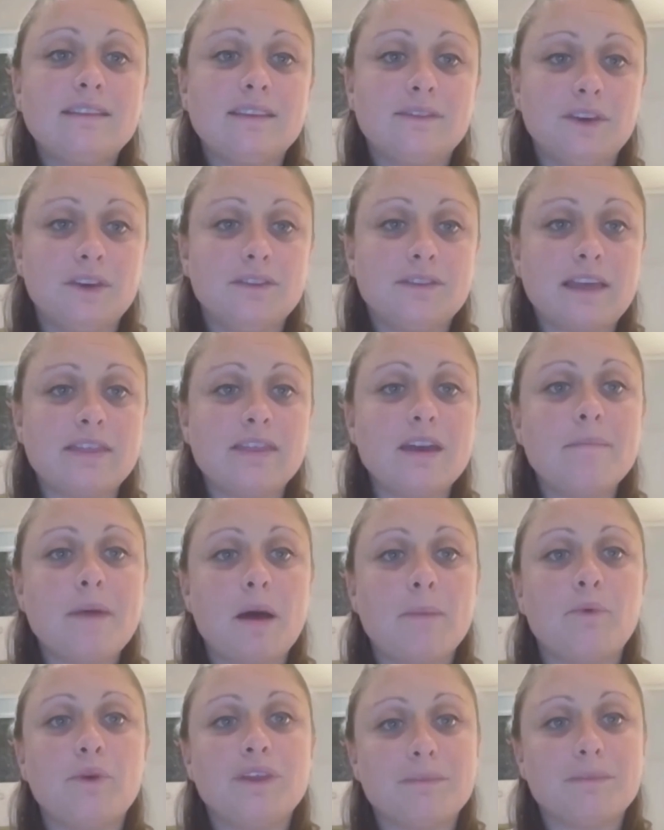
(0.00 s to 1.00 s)
if you set them
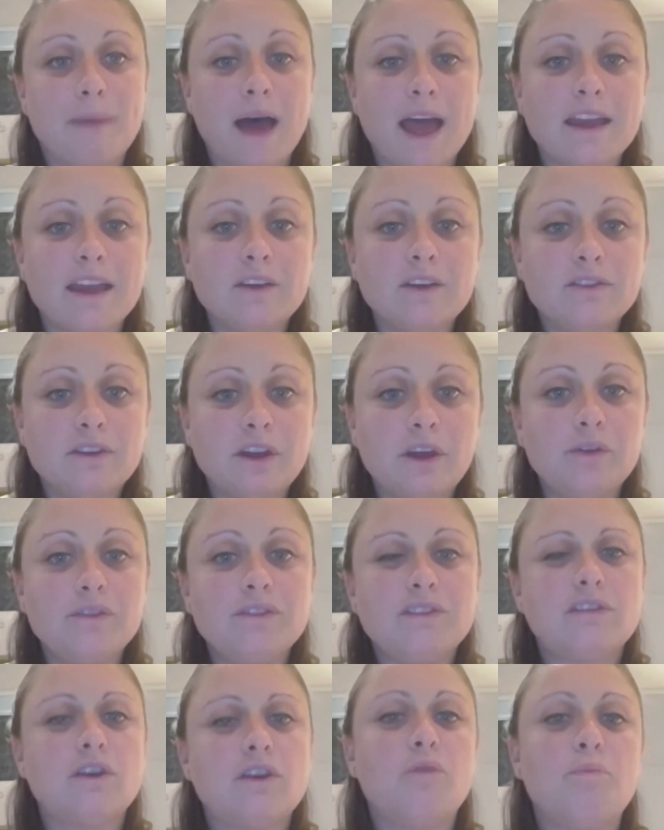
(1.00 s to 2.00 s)
up with
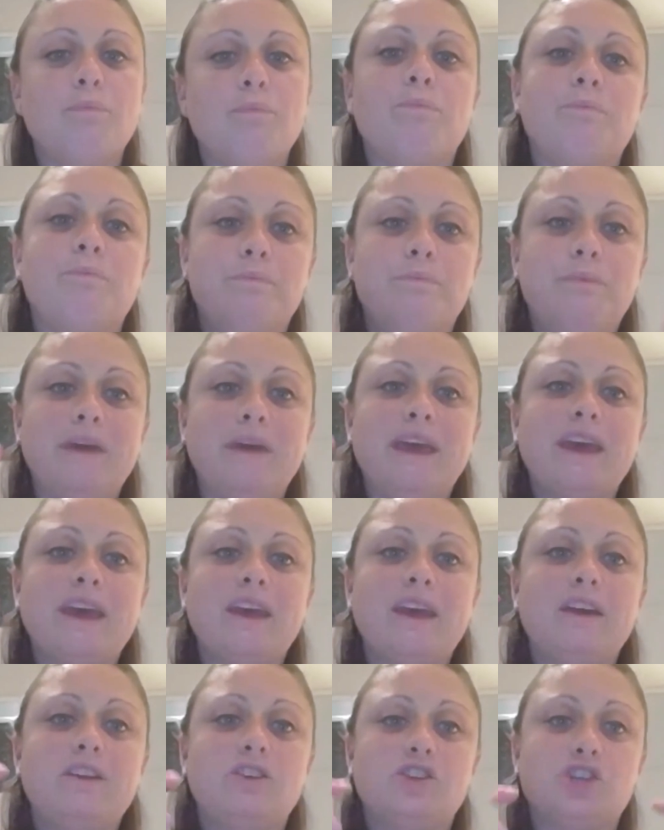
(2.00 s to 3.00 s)
milestones, so
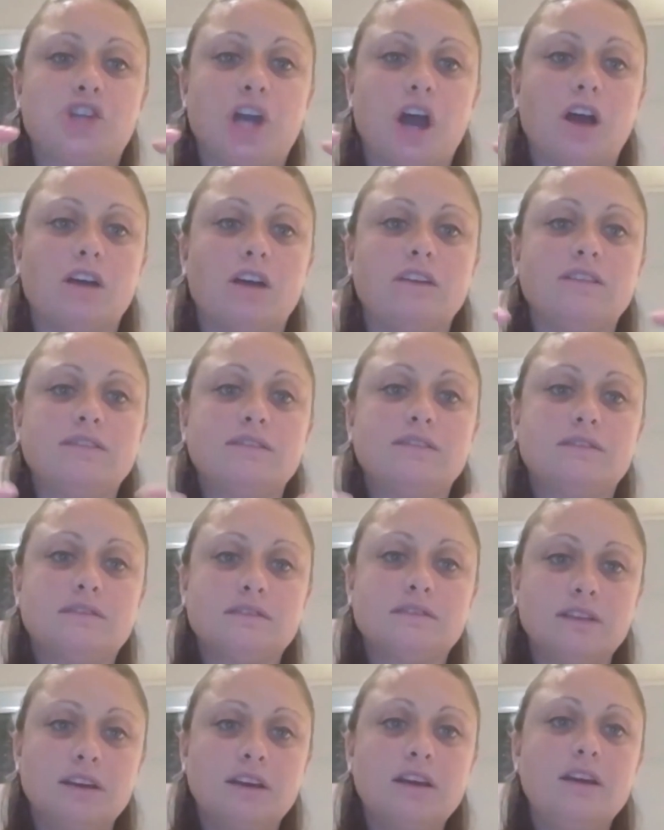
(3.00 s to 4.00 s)
big chunks
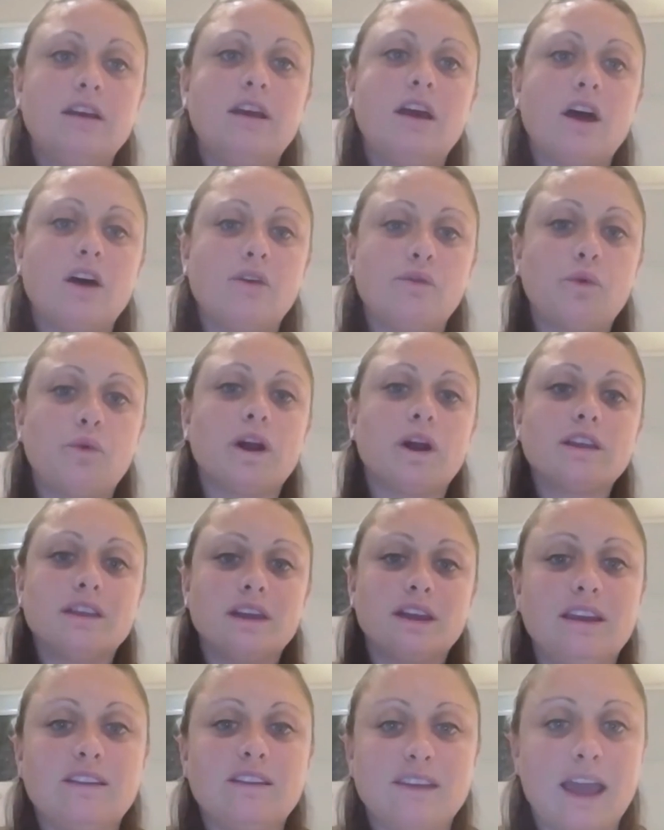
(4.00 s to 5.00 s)
of work
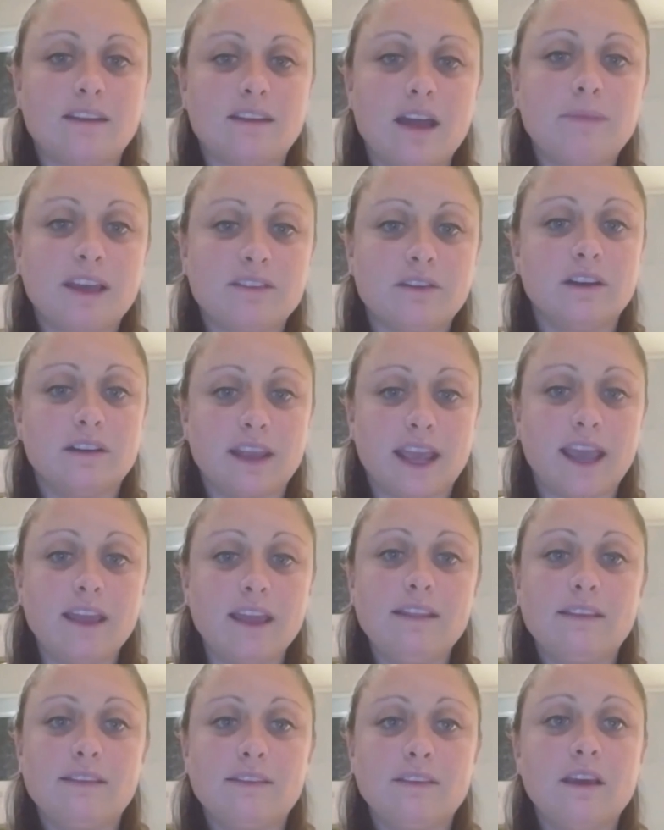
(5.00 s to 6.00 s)
that need to get done by
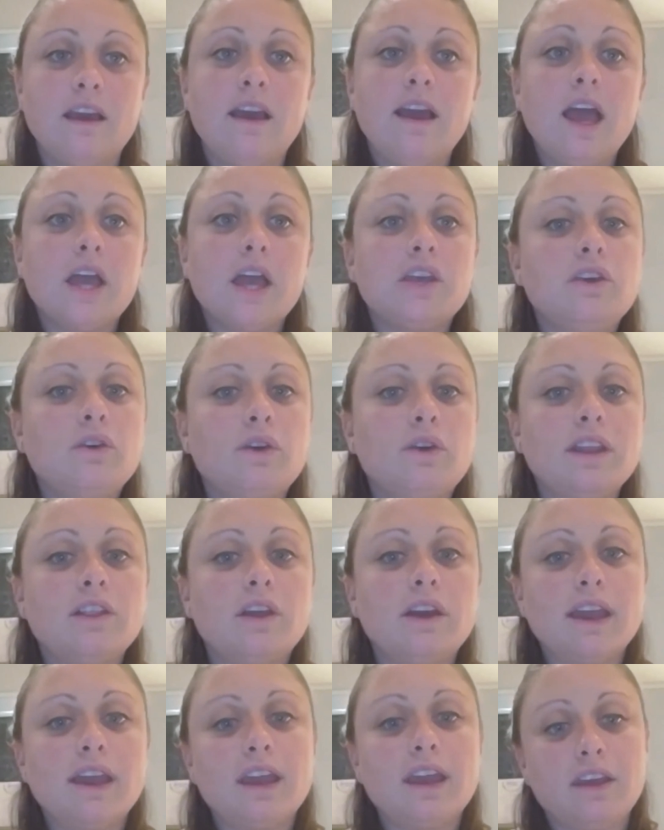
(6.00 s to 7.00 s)
certain dates,
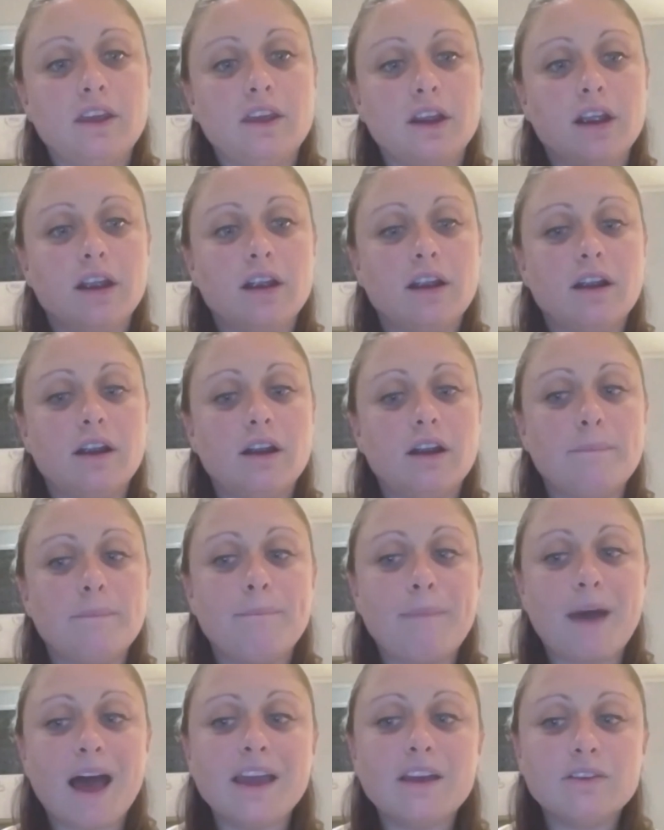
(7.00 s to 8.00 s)
you can look at your
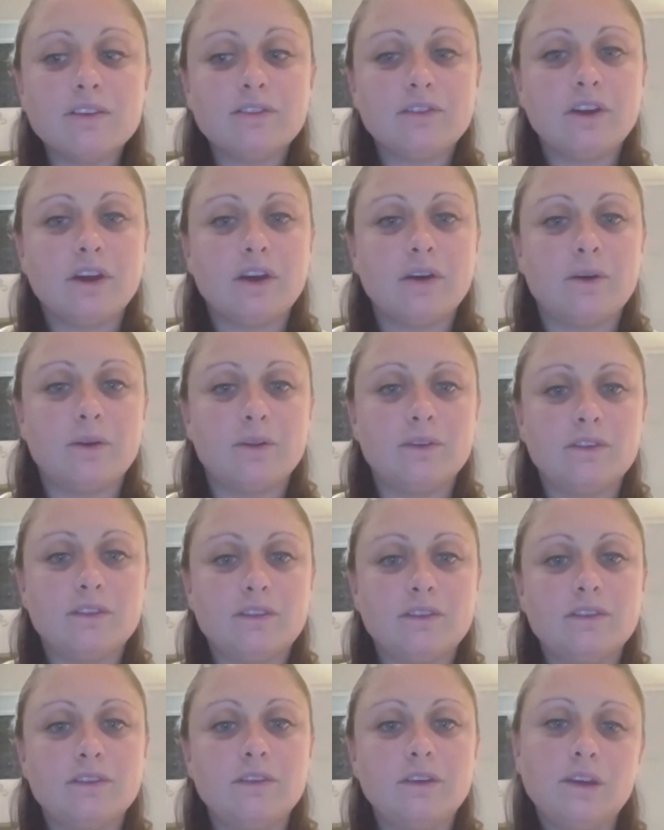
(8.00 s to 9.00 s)

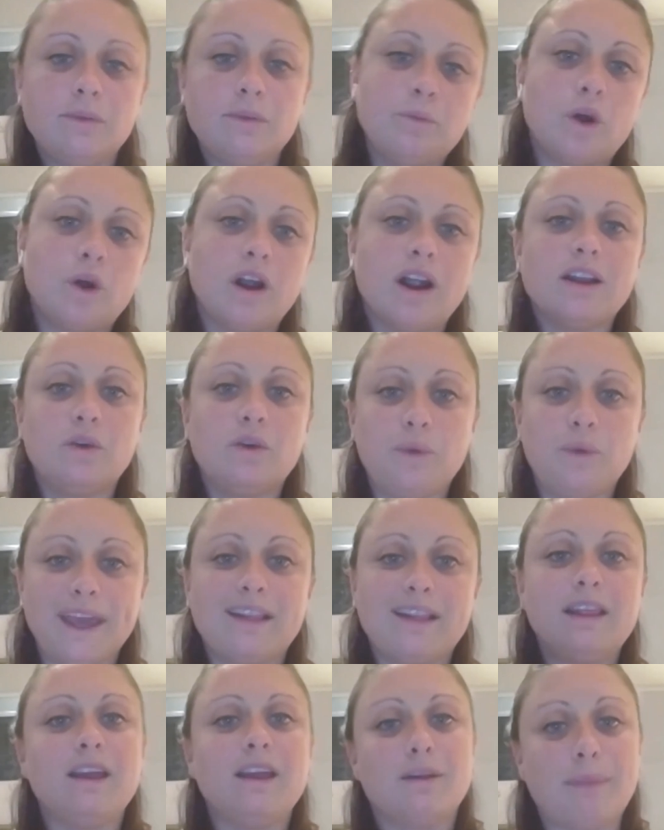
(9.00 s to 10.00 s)
milestones more on a
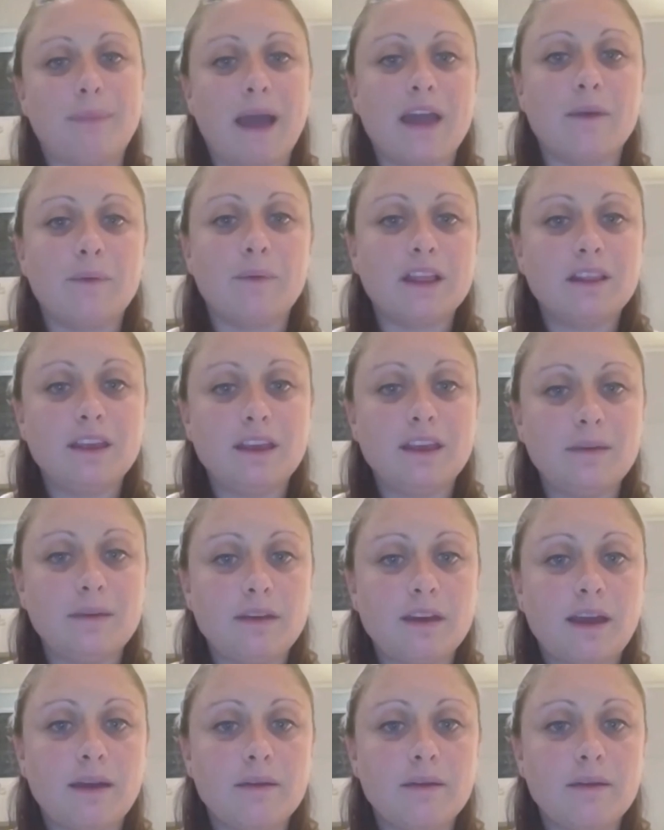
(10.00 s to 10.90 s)
weekly or bi-weekly